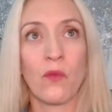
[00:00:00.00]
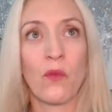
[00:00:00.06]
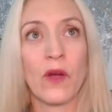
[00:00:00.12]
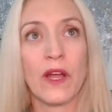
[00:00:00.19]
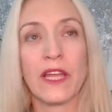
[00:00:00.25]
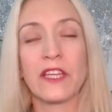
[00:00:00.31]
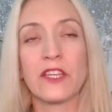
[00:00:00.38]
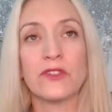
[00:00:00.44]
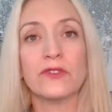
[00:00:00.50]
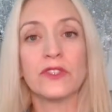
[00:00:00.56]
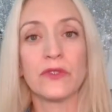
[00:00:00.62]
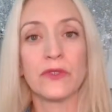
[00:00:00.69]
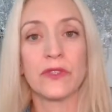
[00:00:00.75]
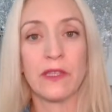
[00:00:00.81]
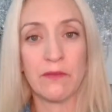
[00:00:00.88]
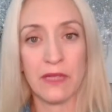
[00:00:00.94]
what can you
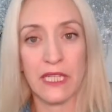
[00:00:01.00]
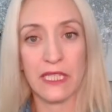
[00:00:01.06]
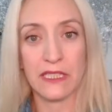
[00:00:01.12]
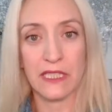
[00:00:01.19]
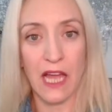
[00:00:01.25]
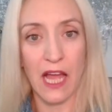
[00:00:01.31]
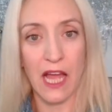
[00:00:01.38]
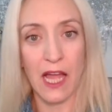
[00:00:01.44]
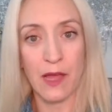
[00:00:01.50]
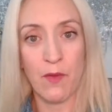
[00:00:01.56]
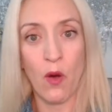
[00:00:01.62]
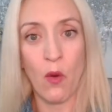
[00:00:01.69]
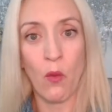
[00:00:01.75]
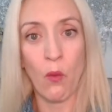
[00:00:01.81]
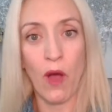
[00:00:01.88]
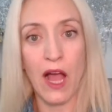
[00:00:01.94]
do in the meantime
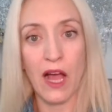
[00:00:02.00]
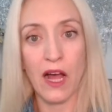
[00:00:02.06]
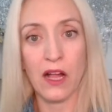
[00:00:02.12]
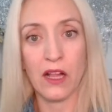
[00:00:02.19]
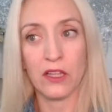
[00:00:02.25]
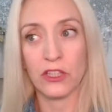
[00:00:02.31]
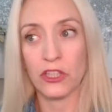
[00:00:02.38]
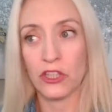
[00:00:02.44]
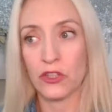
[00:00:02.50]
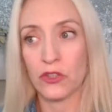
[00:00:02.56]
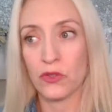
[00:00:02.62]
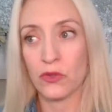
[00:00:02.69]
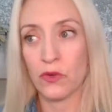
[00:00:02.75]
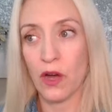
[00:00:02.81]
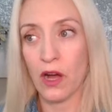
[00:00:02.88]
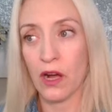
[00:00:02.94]
while
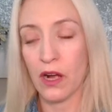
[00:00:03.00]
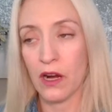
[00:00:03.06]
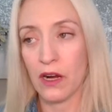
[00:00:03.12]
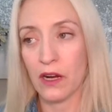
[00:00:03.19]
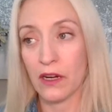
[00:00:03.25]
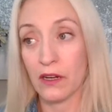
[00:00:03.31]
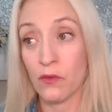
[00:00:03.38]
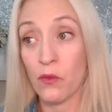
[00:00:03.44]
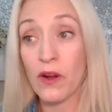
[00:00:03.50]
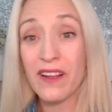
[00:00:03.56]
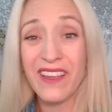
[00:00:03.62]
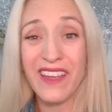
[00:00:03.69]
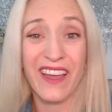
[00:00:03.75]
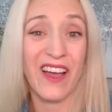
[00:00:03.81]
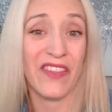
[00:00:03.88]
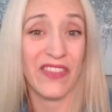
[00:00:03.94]
you are
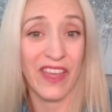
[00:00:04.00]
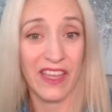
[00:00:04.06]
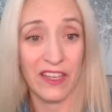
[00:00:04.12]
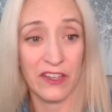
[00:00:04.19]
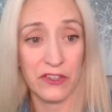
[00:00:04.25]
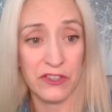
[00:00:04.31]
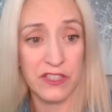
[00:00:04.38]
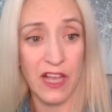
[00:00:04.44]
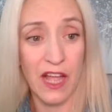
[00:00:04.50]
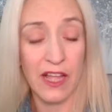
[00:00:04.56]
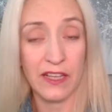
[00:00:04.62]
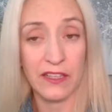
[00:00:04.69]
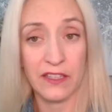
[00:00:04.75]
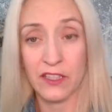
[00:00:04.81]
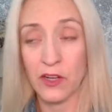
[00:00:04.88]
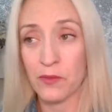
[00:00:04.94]
working on that inner
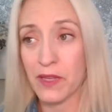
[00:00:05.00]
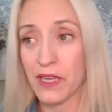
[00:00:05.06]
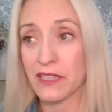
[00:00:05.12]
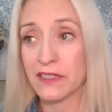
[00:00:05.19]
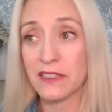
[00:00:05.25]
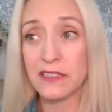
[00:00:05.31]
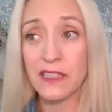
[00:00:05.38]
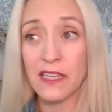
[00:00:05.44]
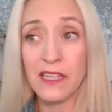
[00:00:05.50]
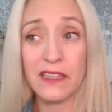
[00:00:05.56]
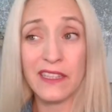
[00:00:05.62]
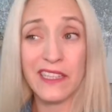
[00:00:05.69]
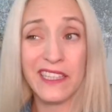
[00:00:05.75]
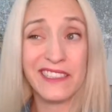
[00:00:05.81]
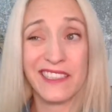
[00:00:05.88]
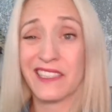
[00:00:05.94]
side? Because
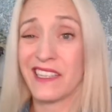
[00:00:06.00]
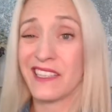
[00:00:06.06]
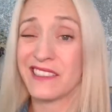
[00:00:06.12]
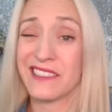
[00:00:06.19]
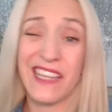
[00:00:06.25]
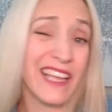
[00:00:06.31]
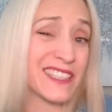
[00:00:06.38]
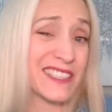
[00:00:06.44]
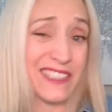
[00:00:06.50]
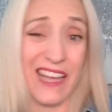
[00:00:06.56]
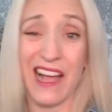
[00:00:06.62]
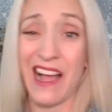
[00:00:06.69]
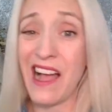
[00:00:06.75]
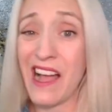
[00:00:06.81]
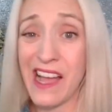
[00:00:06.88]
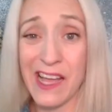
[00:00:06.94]
it takes
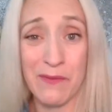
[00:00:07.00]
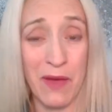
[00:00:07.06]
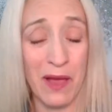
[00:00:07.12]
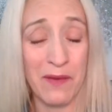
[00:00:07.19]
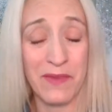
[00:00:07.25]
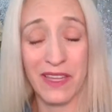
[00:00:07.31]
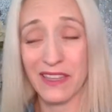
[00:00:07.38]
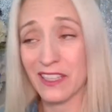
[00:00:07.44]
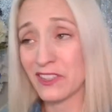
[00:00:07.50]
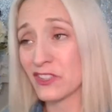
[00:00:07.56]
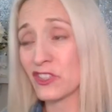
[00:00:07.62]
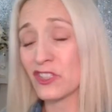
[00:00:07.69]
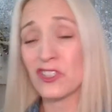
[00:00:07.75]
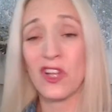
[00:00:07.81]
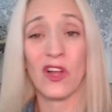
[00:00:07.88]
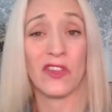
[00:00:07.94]
time. I mean, that's
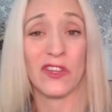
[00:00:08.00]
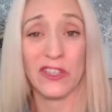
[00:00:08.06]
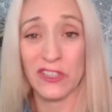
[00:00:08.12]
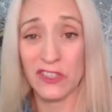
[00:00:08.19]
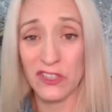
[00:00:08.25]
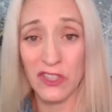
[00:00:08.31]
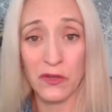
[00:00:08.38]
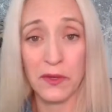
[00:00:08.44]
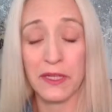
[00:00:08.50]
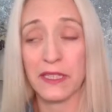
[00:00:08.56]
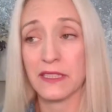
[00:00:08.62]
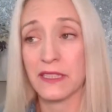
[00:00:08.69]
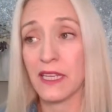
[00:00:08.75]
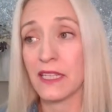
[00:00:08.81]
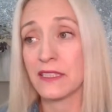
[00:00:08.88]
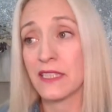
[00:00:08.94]
just all there is to
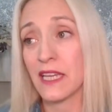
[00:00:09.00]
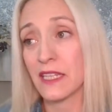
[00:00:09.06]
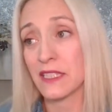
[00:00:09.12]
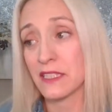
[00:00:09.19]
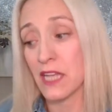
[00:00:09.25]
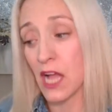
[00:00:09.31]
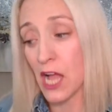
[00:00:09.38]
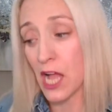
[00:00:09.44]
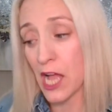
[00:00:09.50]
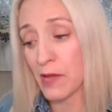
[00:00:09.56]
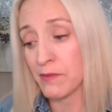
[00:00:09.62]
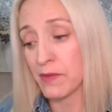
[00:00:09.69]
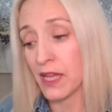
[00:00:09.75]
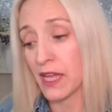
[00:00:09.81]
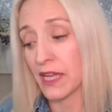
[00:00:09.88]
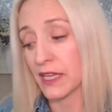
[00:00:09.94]
it. It takes
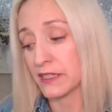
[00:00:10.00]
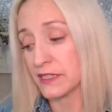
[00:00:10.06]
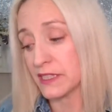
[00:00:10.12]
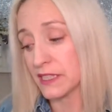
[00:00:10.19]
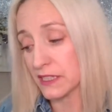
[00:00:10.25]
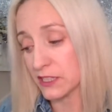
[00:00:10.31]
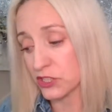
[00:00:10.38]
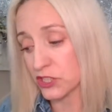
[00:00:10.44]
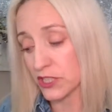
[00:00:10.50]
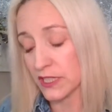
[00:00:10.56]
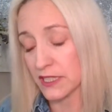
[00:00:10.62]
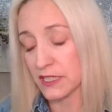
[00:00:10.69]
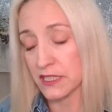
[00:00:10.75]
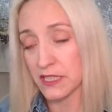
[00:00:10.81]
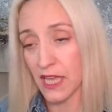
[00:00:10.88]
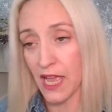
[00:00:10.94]
time and
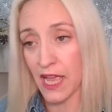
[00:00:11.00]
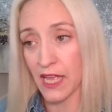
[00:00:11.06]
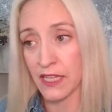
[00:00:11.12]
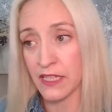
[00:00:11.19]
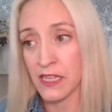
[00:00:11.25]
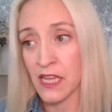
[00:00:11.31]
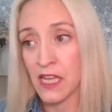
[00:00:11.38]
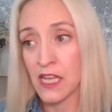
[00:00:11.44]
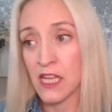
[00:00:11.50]
diligence and,